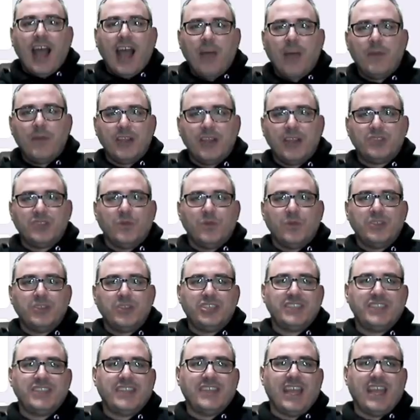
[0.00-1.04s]
How much would
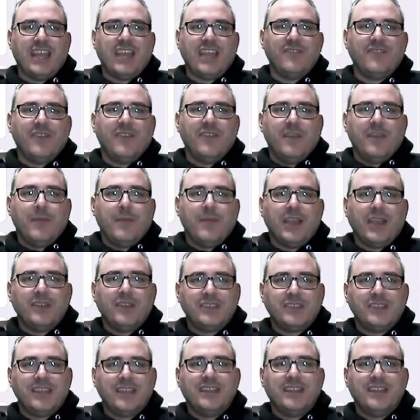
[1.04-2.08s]
she save by
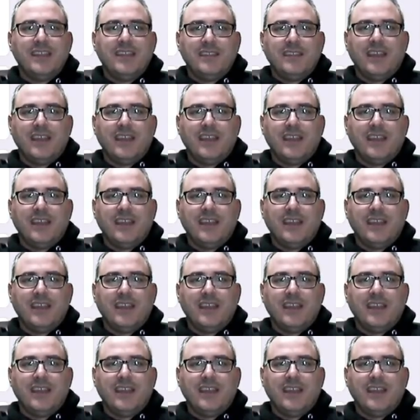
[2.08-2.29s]
using